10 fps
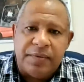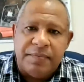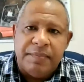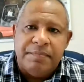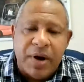
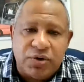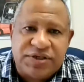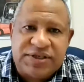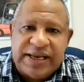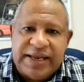
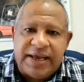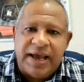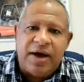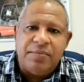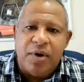mostly
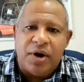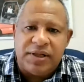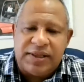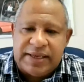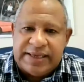our
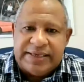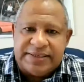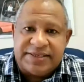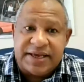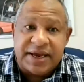model
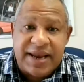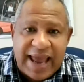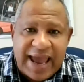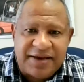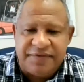is
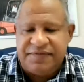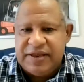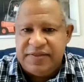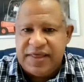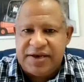reactive
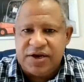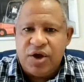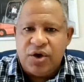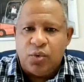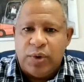in that
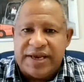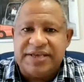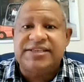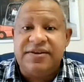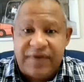we
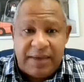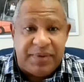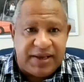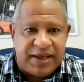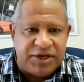receive
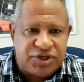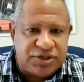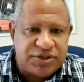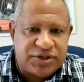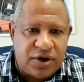
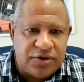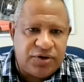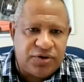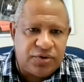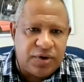applications
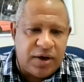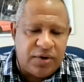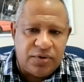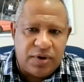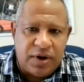onto
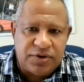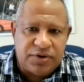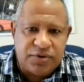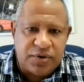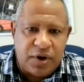
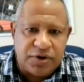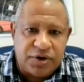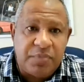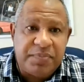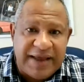
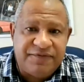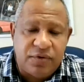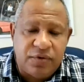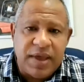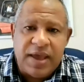our
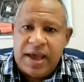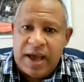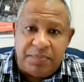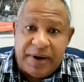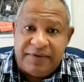platform.
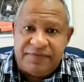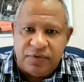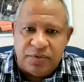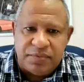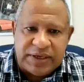Our
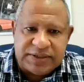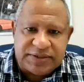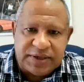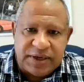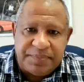platform
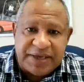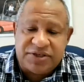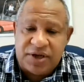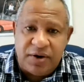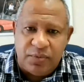is
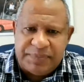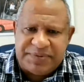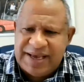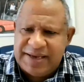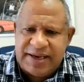based on our
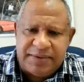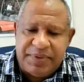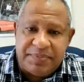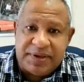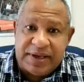website, and
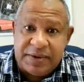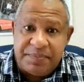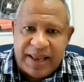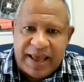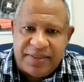people can
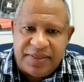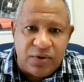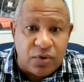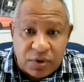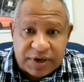apply there.
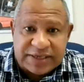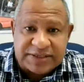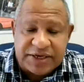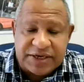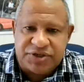
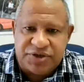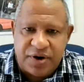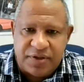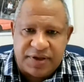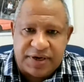Organizations,
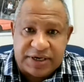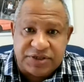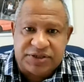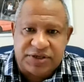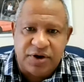rather
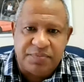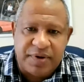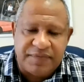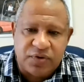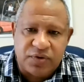registered
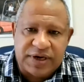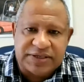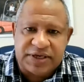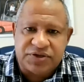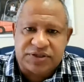nonprofit
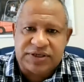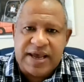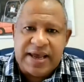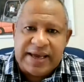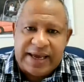organizations,
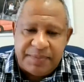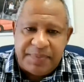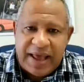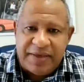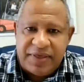can
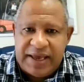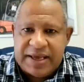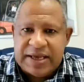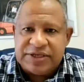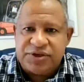apply there.
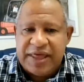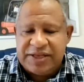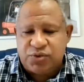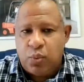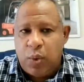So
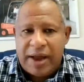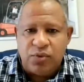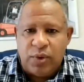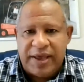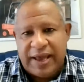that's one
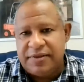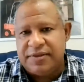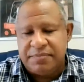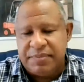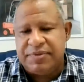way, and
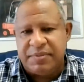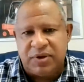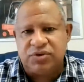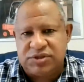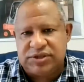the
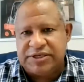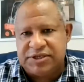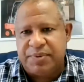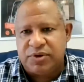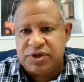most, I
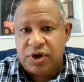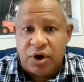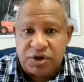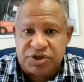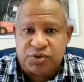suppose, the
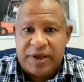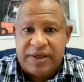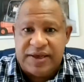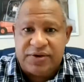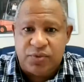largest way
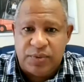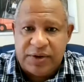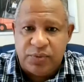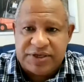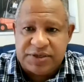that we
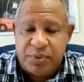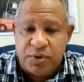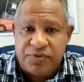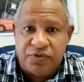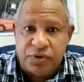
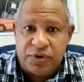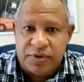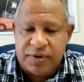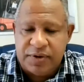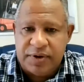support food
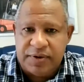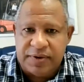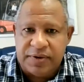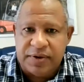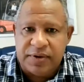
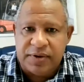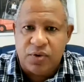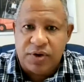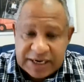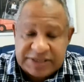
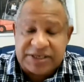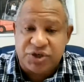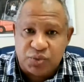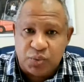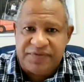
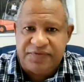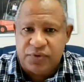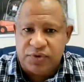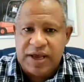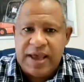organizations with food.